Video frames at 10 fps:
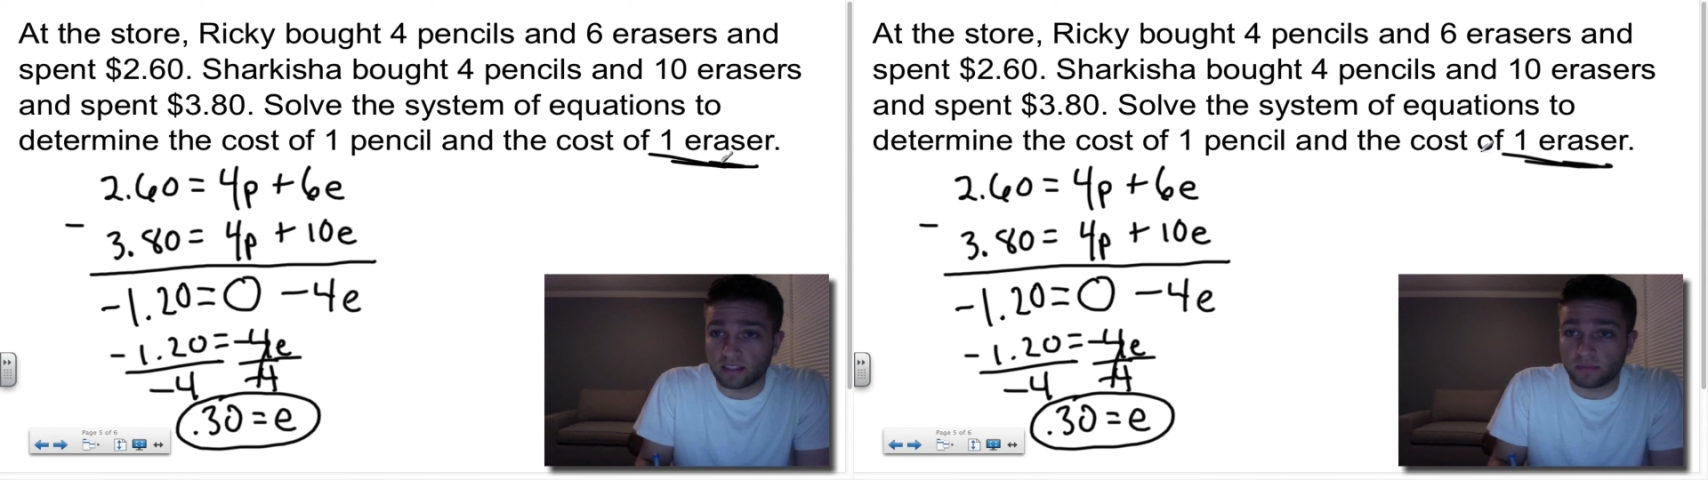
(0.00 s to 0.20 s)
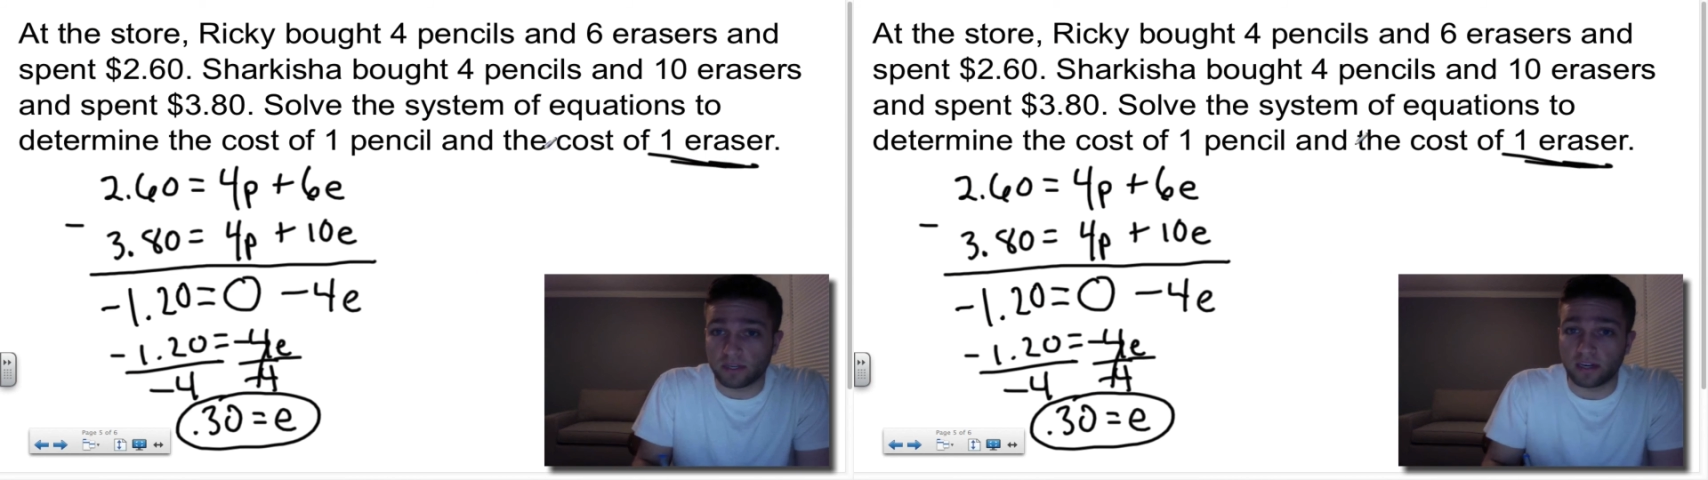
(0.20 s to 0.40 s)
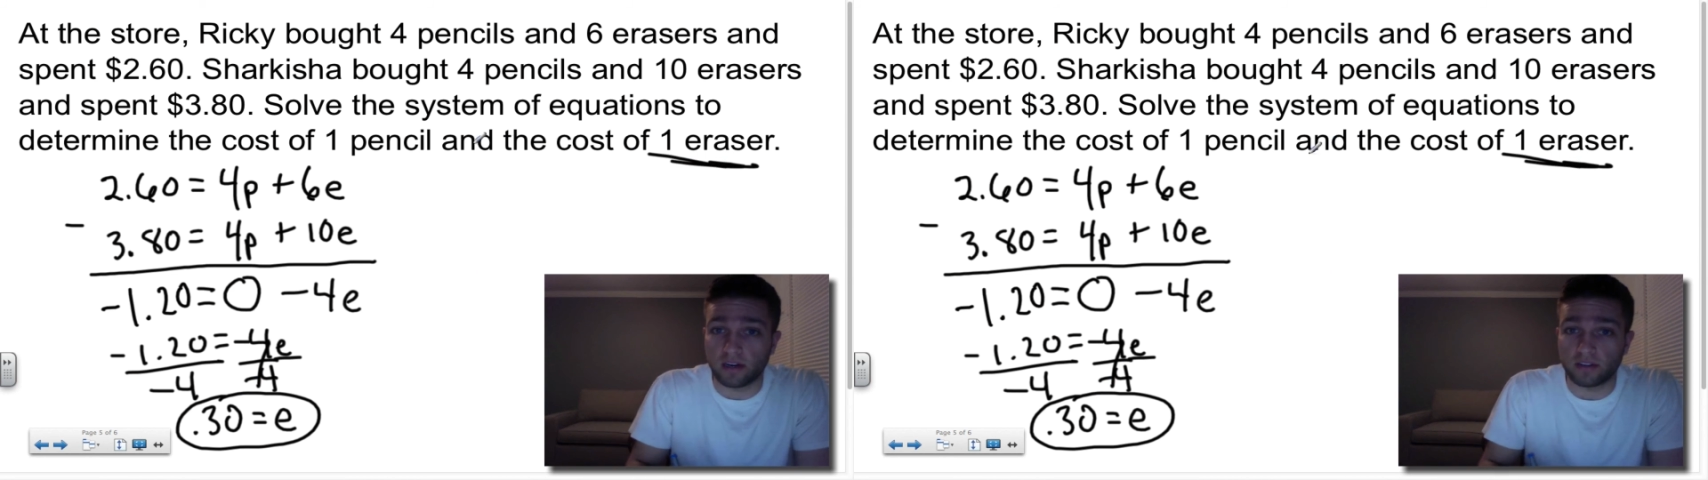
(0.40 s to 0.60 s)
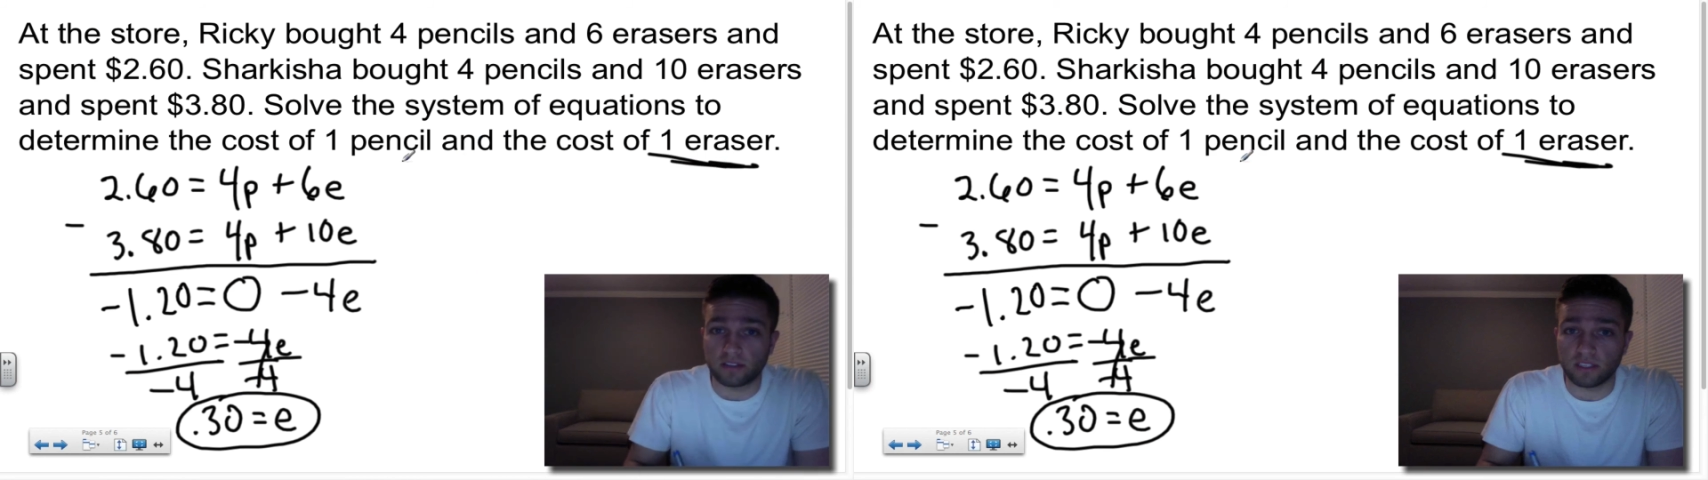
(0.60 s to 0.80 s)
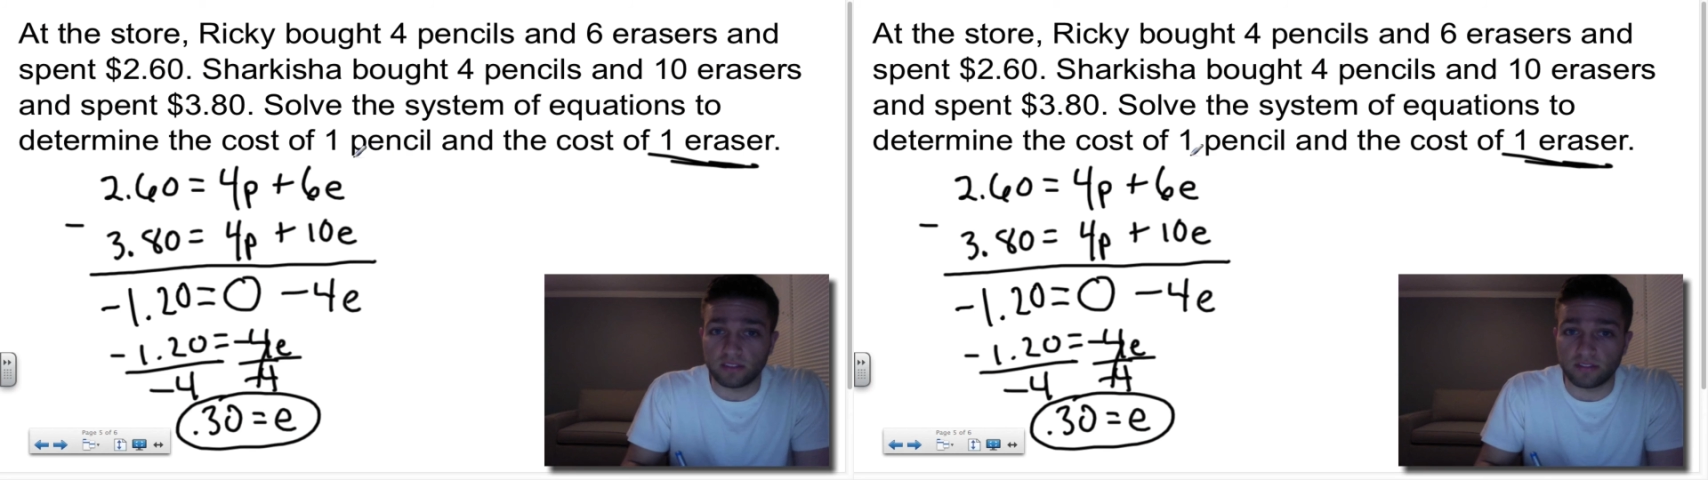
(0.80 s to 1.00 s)
but I also
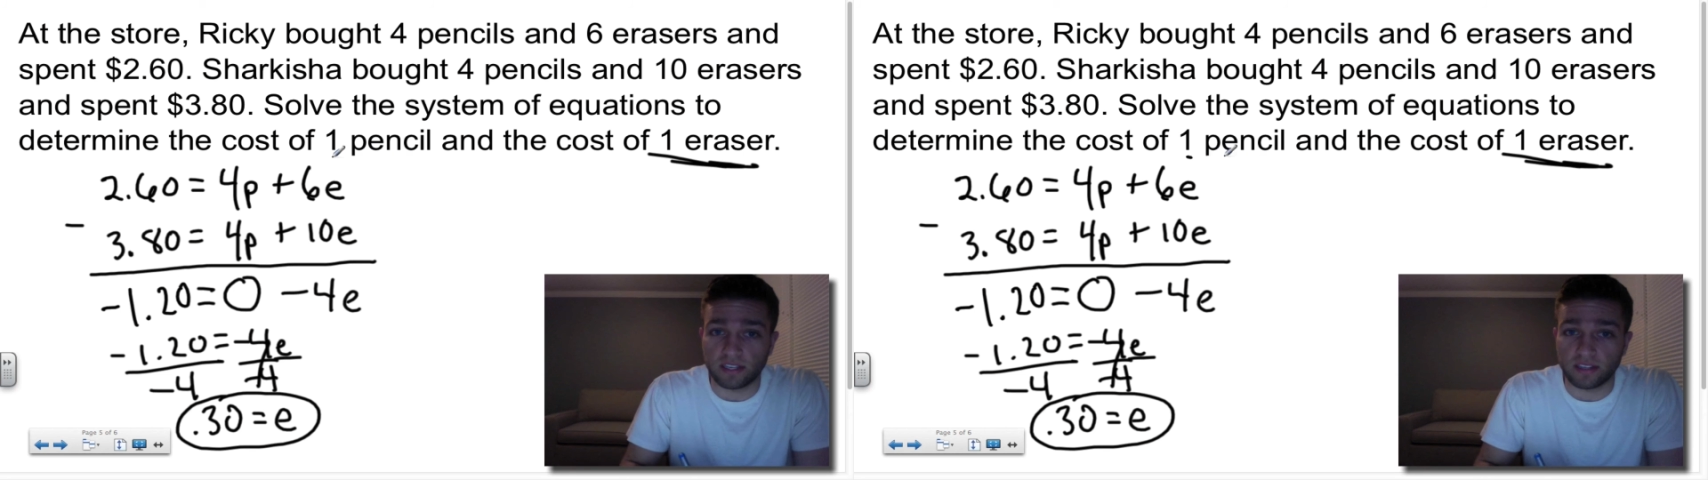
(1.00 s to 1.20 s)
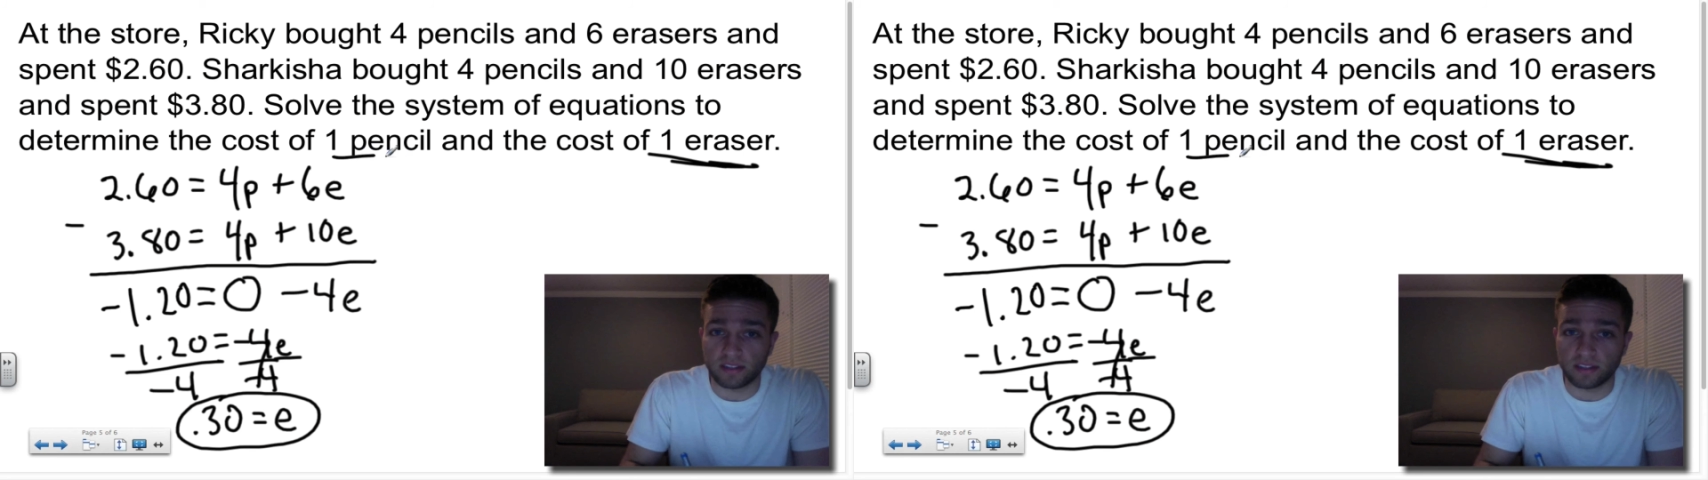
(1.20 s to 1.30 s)
need to find the